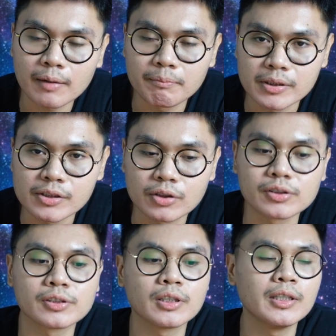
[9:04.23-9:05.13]

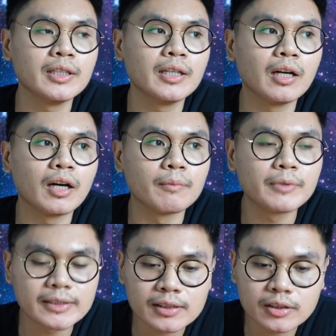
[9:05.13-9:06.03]
ambitions.
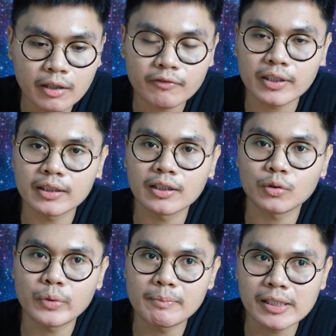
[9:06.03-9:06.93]
This is something that
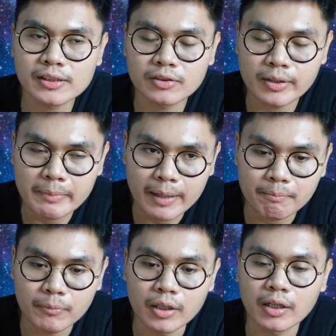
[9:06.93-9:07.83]
we must
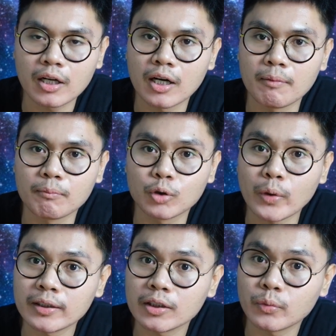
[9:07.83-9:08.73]
remember come
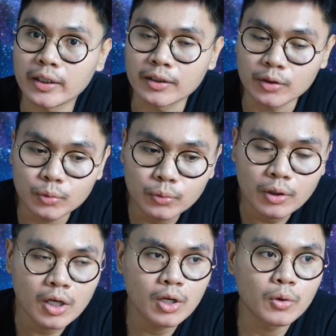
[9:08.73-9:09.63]

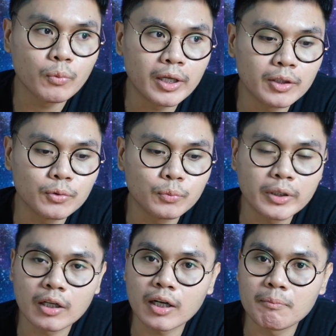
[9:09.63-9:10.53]
2022 when
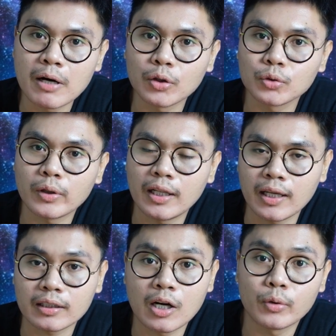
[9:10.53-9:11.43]
we are about to
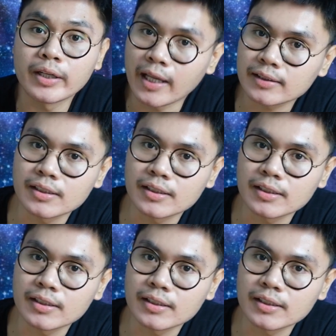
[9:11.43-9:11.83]
elect our next